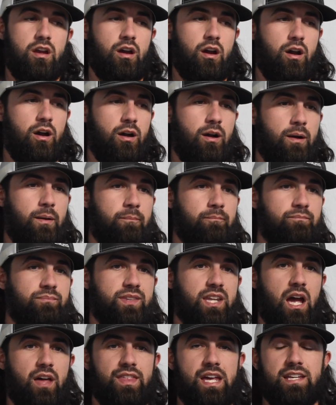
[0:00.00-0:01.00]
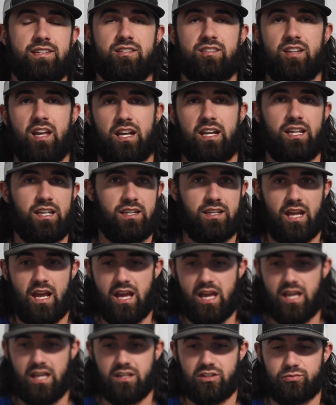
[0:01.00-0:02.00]
Now, that second
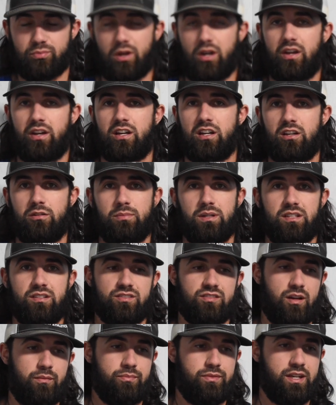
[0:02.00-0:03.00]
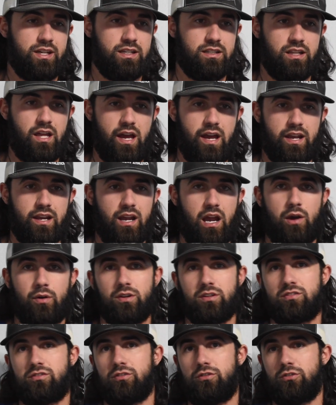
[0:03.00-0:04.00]
day is probably going to be something like, I would
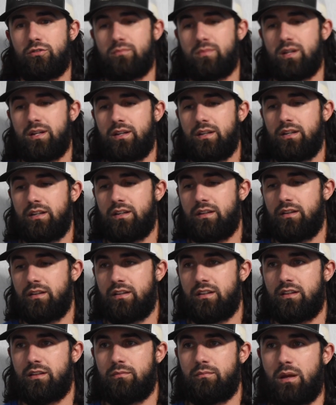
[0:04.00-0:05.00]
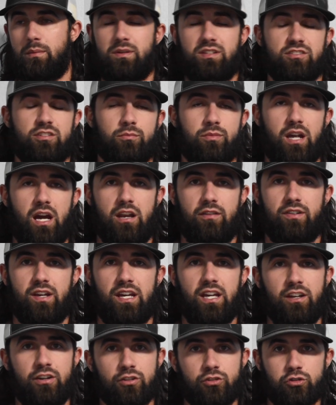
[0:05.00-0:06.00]
assume, maybe some kind of an
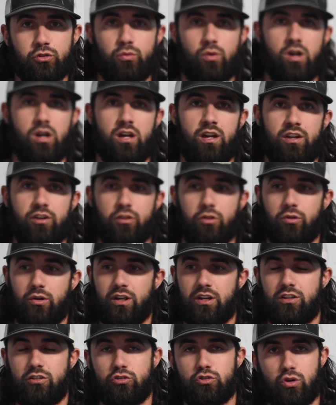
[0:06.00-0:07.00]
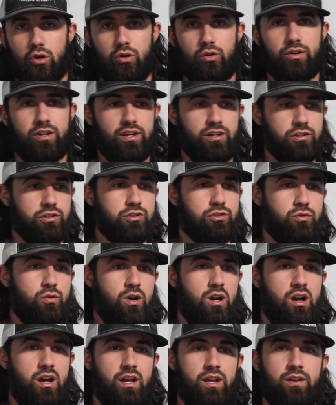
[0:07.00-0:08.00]
inter squad or a controlled inter
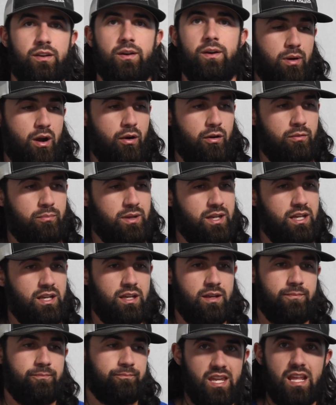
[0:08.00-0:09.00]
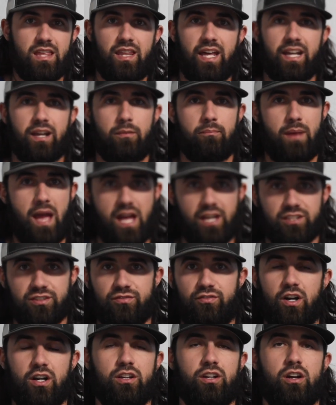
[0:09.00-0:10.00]
squad. Probably be like a mass
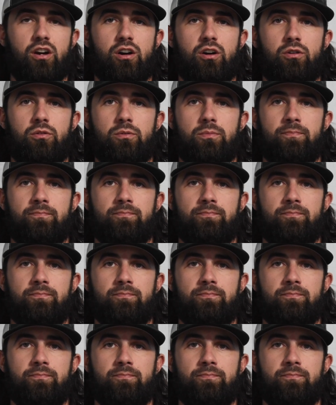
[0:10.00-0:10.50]
fungo,